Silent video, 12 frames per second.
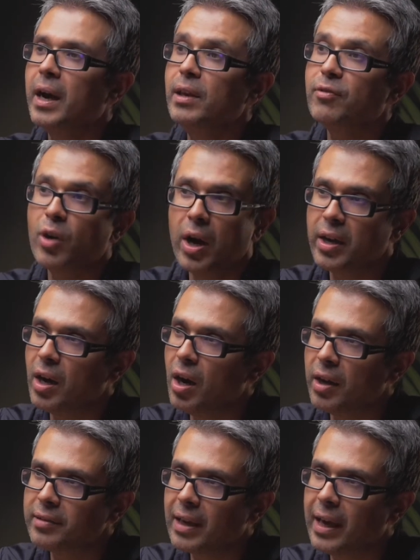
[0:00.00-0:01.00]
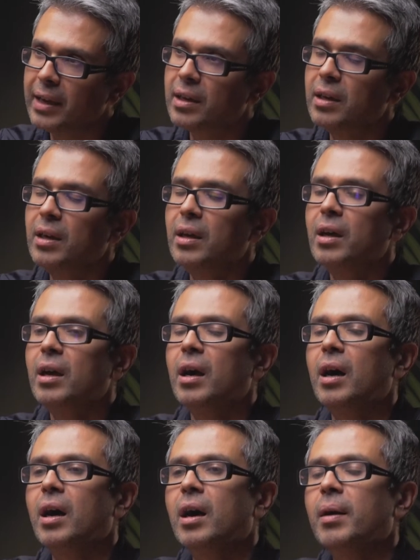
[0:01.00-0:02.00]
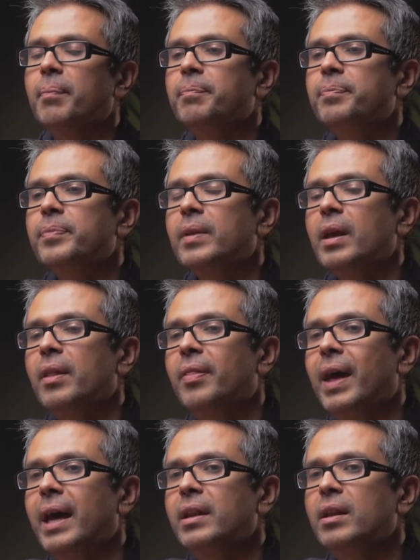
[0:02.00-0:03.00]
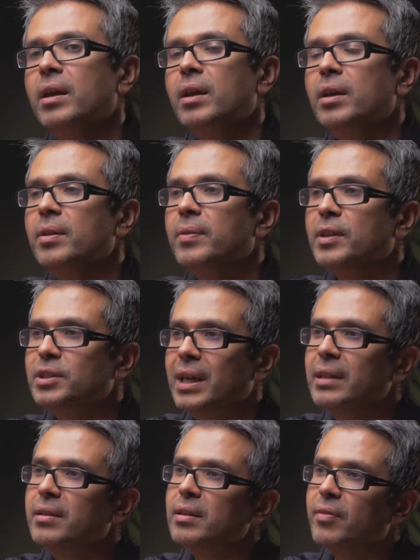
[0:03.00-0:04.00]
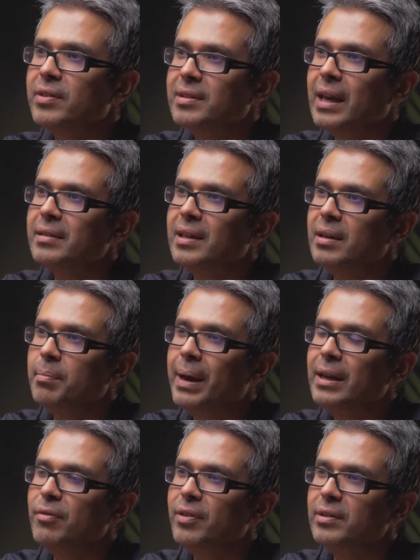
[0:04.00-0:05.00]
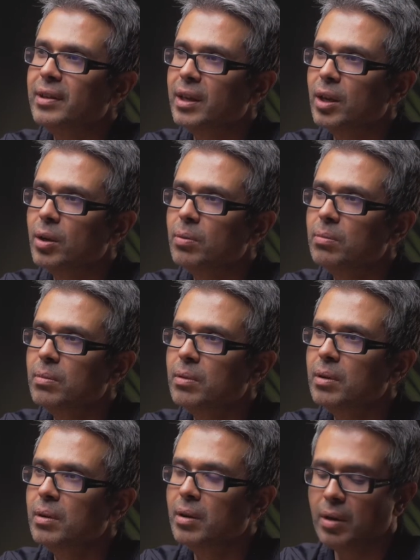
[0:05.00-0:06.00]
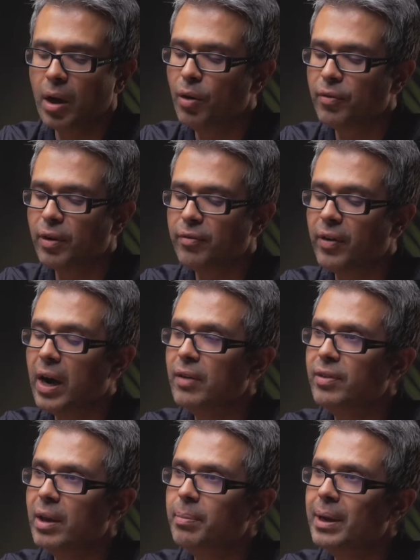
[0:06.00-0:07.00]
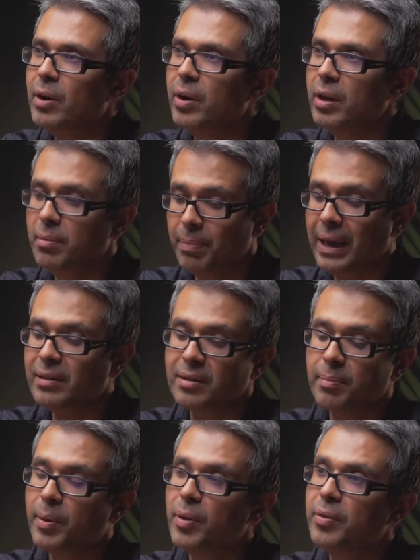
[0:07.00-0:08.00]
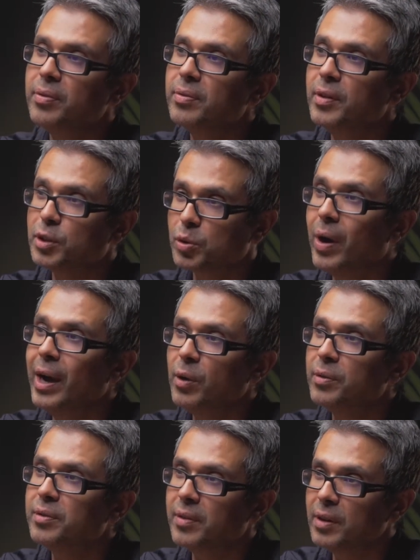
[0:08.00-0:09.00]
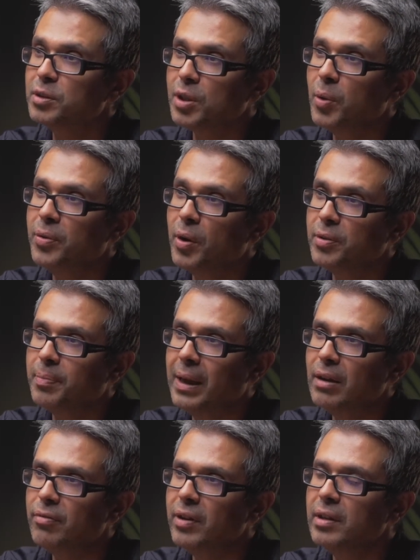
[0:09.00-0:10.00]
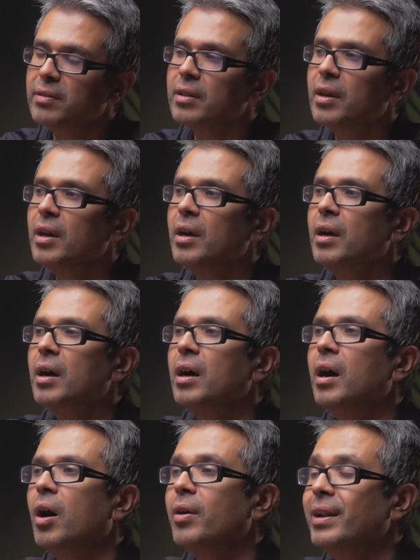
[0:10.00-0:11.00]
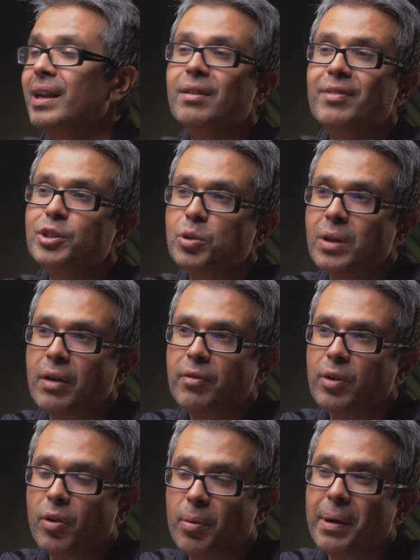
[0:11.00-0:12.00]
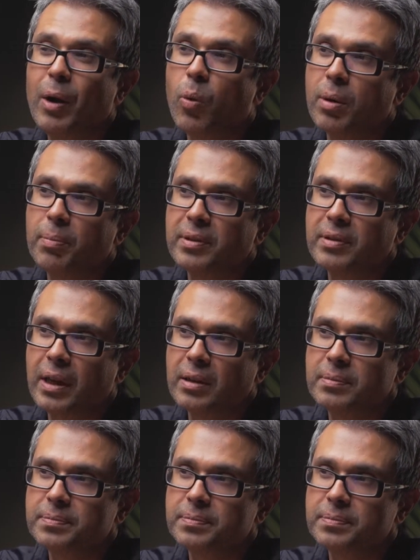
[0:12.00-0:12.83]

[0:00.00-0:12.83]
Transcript: you've not had a heart attack, then the chances of a statin benefiting you over a 5-year period, based upon the trials that showed those benefits, on an individual level are about 1%,